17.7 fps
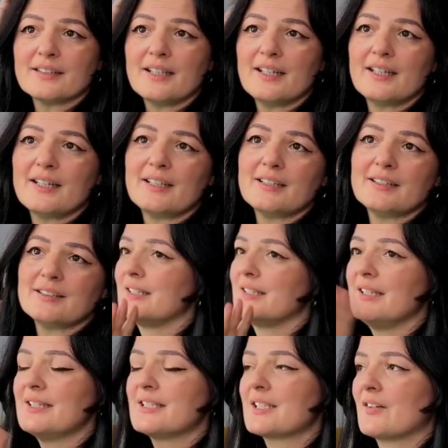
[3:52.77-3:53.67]

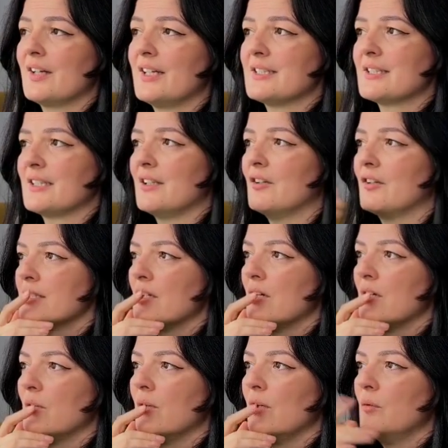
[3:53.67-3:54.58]
It's crazy.
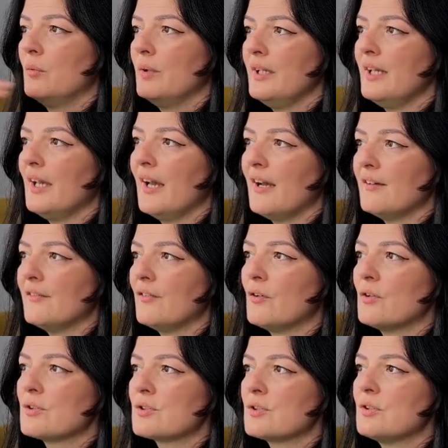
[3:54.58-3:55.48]
So we have
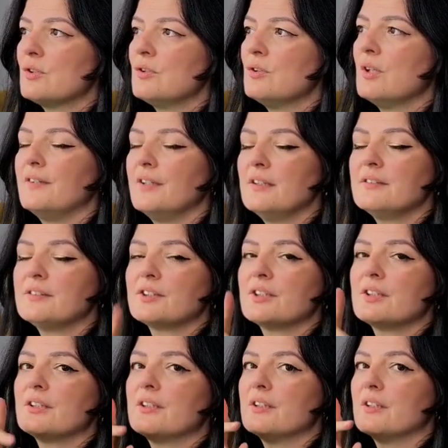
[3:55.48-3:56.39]
also
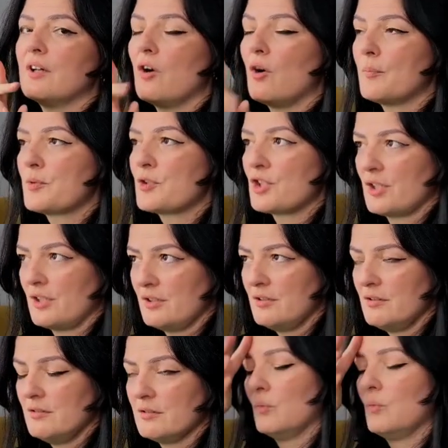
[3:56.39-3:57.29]
filter
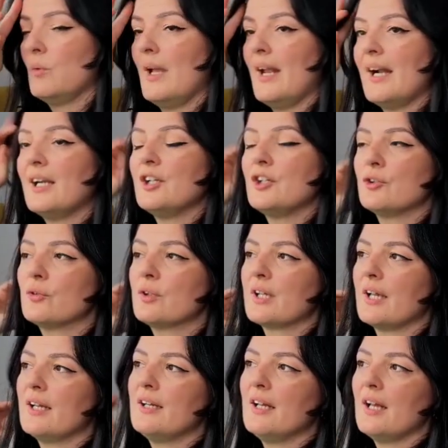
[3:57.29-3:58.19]
option where you
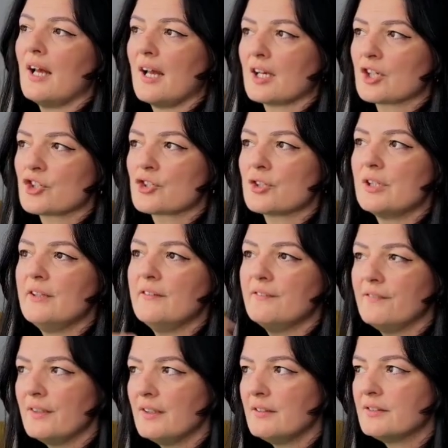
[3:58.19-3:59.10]
can actually
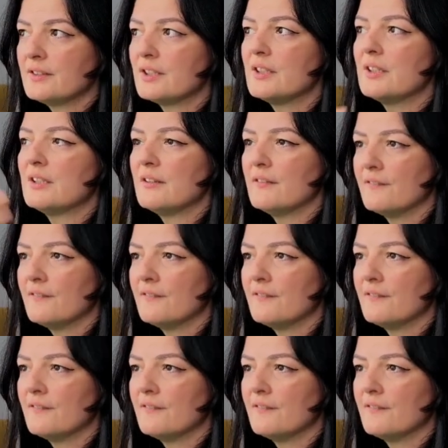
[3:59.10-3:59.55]
filter